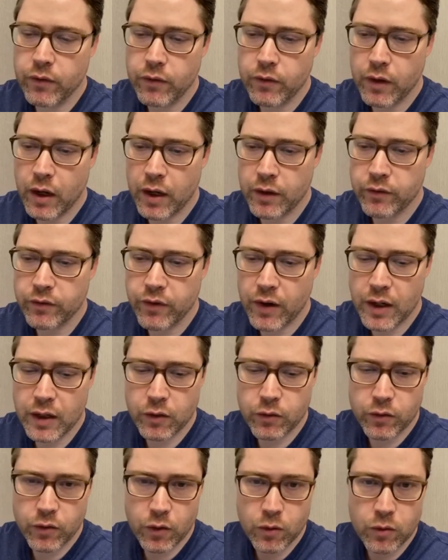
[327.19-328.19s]
I follow
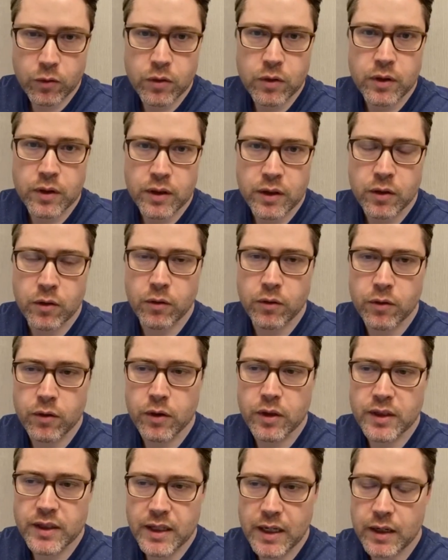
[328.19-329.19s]
the
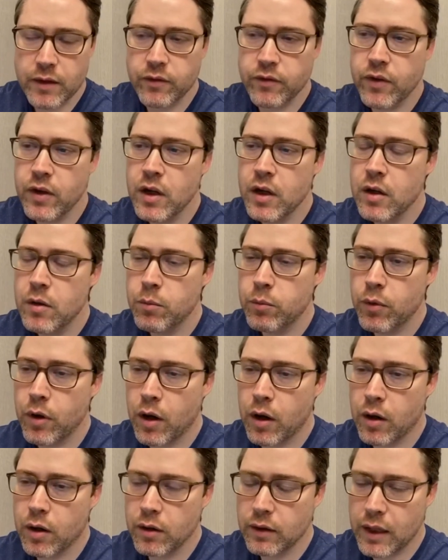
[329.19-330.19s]
safe
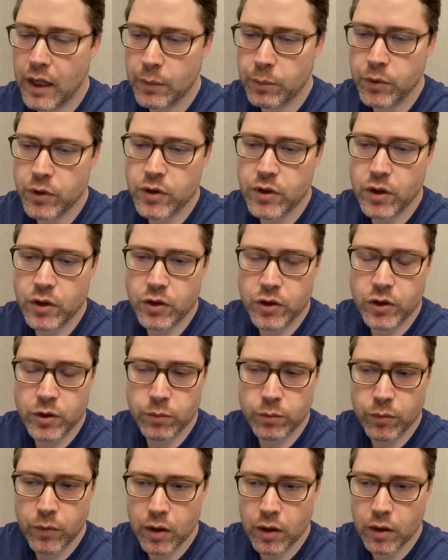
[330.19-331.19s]

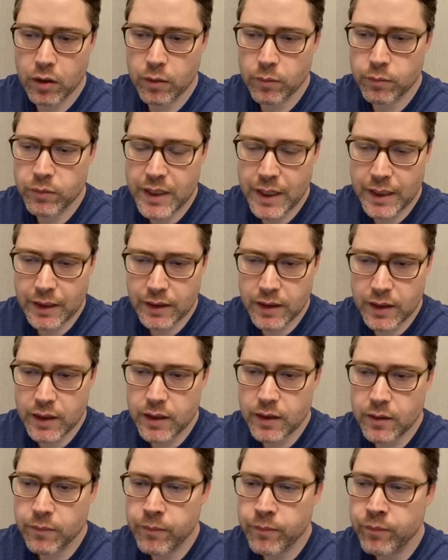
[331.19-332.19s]
liposuction
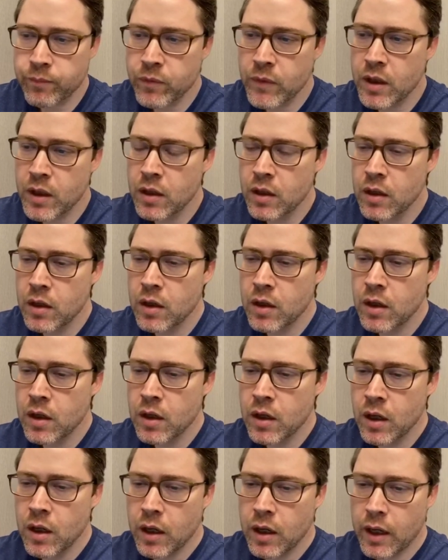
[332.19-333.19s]
technique.
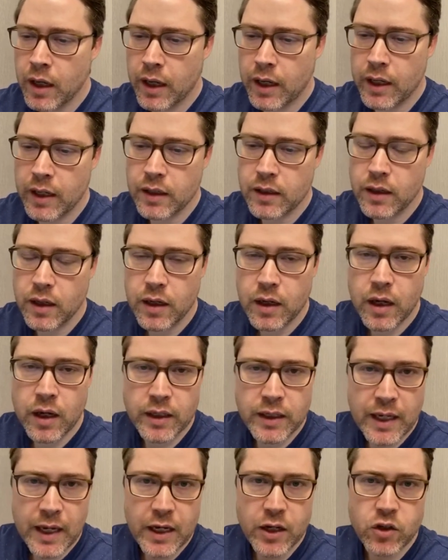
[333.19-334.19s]
And
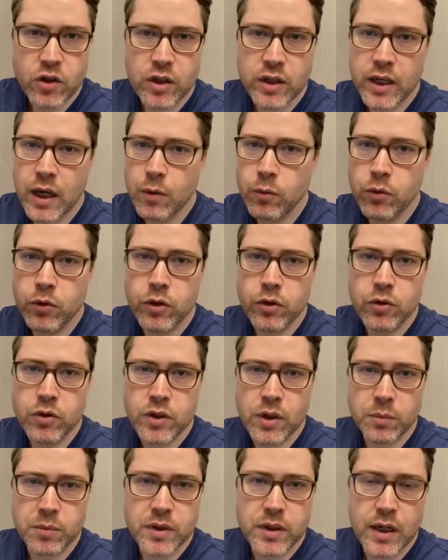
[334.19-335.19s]
occasionally I will use
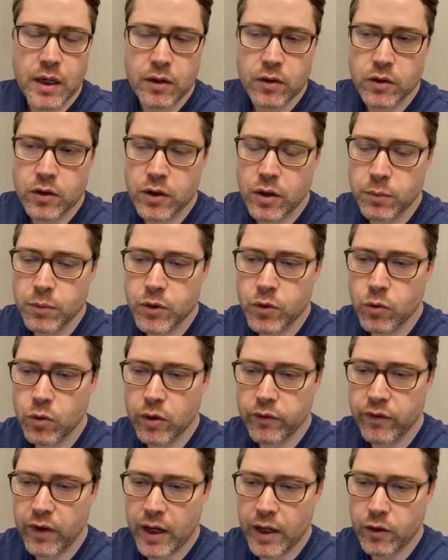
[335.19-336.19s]
some sort
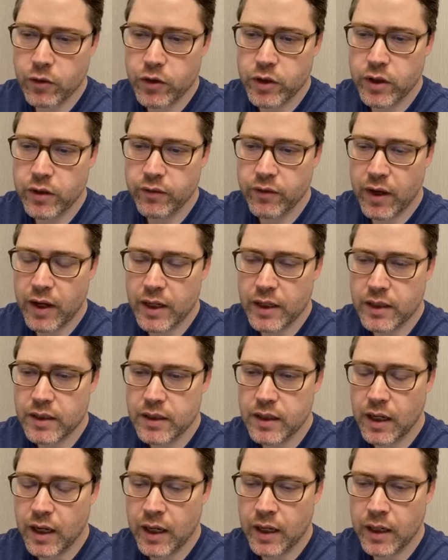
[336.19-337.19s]
of energy
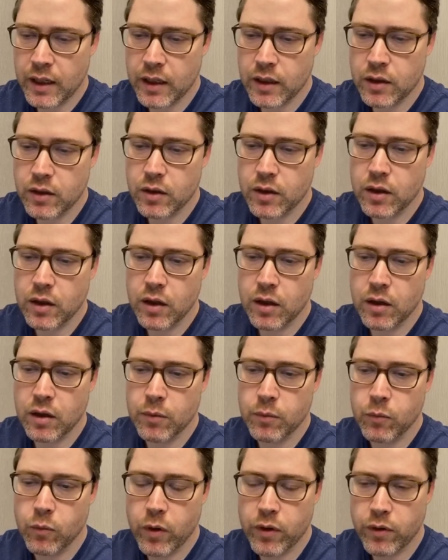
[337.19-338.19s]
device, and
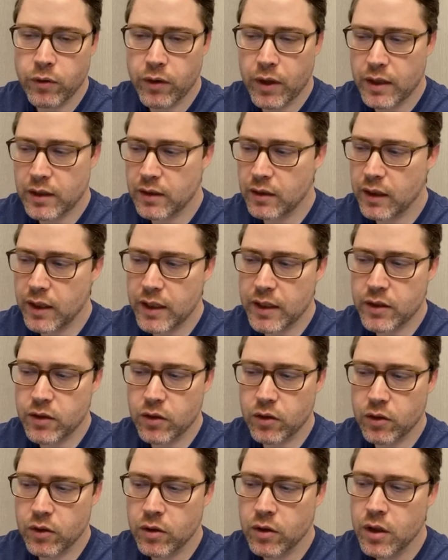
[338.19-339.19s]
whether that's
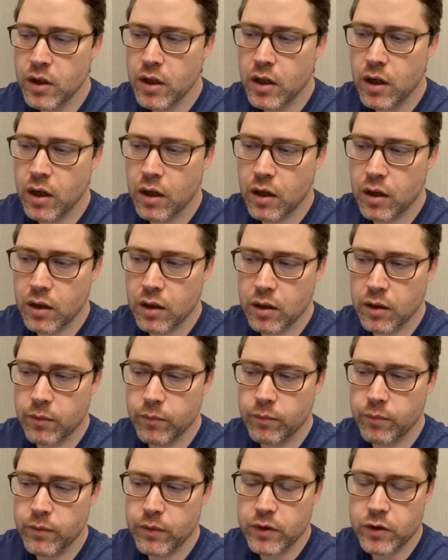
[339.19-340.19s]
laser
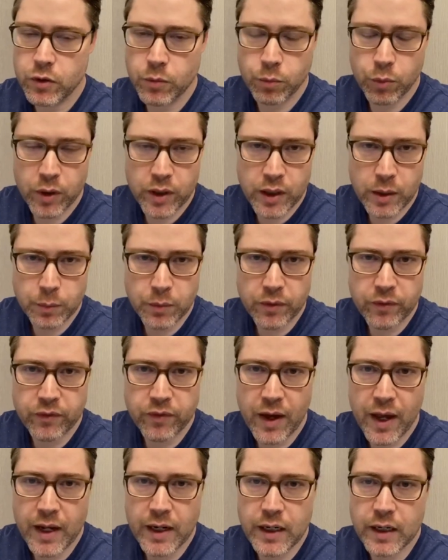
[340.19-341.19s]
to break up the
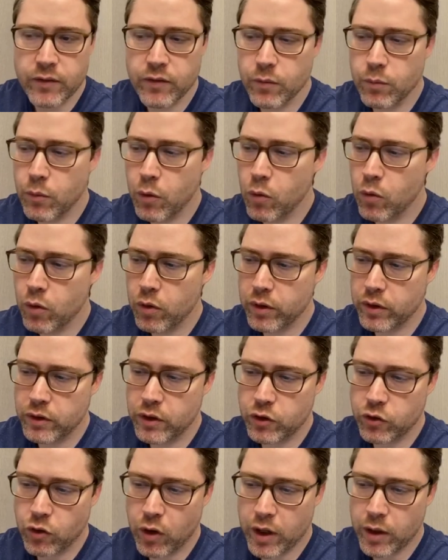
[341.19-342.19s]
fat even more and to
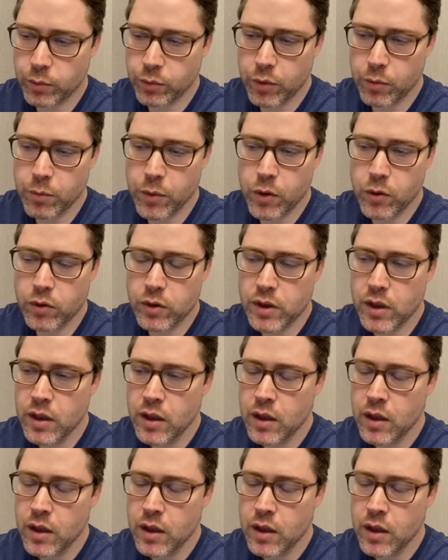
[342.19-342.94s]
try to promote